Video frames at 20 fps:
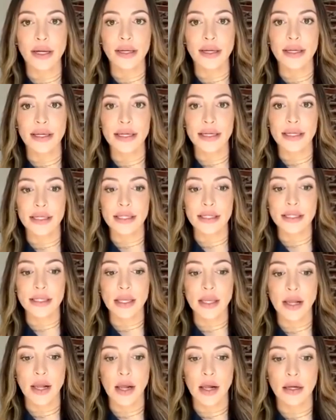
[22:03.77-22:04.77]
is
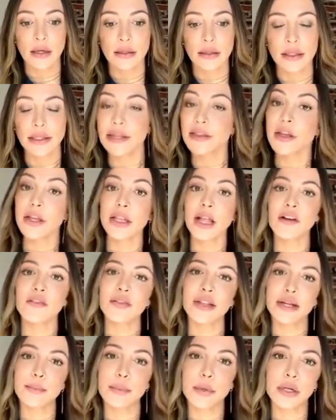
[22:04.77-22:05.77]
the the
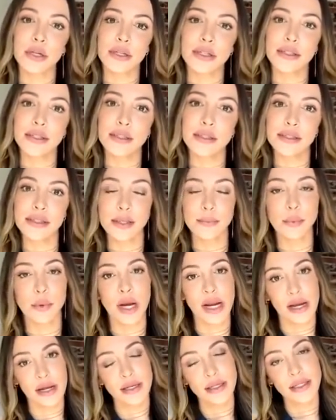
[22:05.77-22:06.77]
Lovely Birds is the
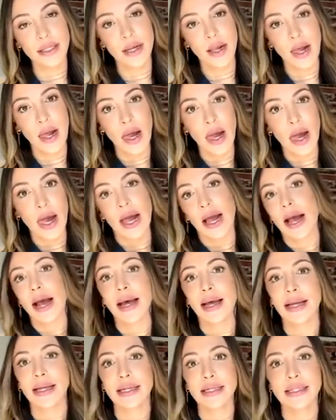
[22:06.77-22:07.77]
brand,
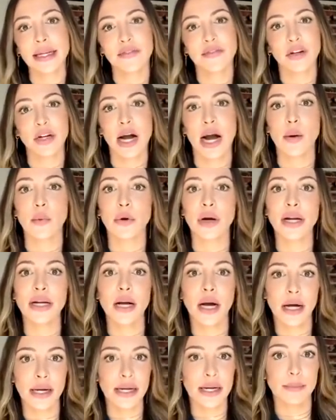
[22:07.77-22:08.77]
and I forgot where I
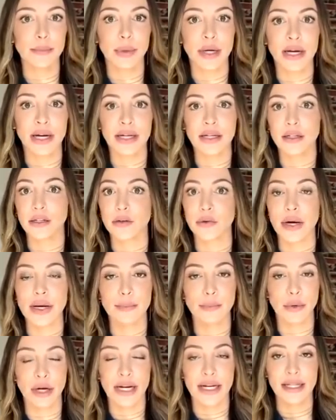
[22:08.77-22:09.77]
got it, but great
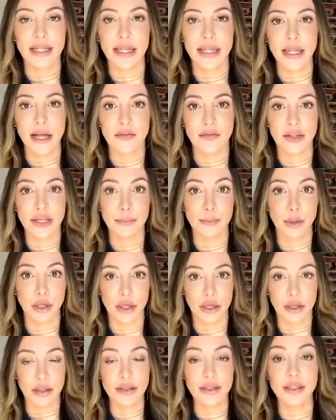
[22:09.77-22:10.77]
brand, the Lovely
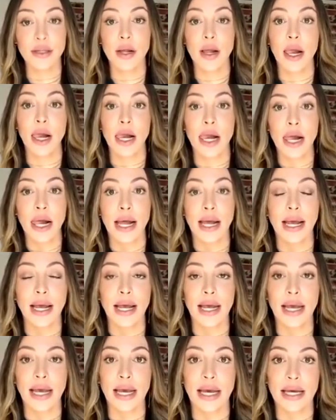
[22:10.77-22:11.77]
Birds. Uh-huh.
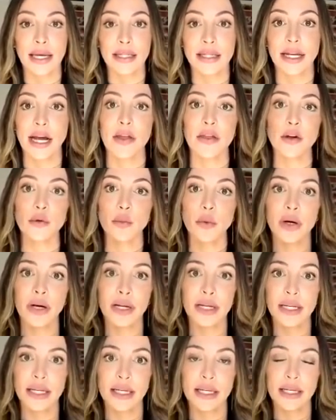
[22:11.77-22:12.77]
And the other
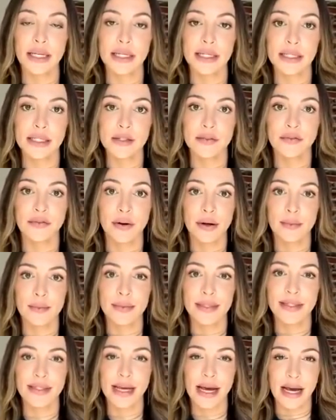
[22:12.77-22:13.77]
one is from
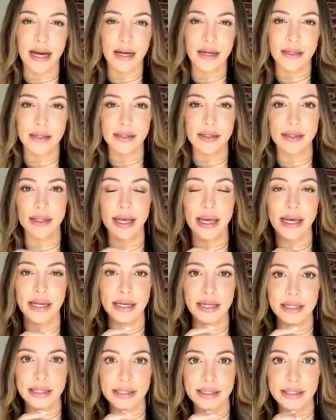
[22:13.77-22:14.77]
Saks, and
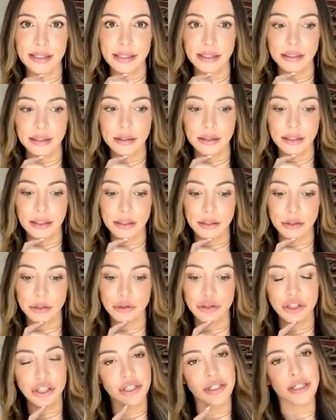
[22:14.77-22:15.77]
it's
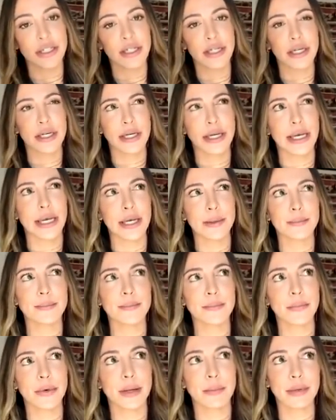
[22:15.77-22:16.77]
Eugenia Kim,
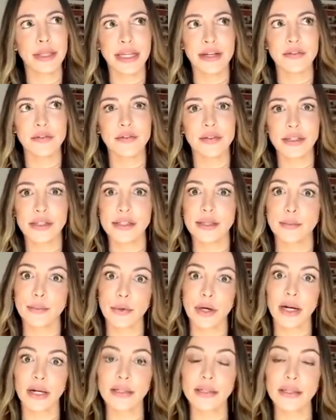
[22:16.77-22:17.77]
I believe, is the
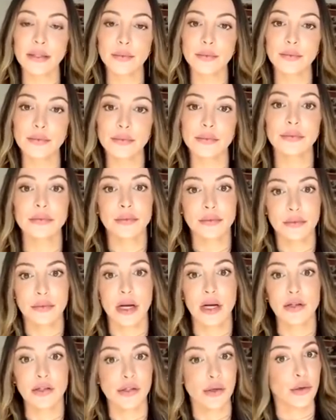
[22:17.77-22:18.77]
brand.
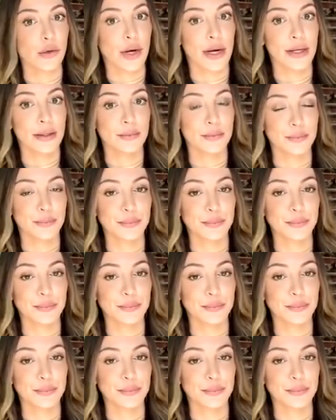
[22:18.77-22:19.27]
Also wow.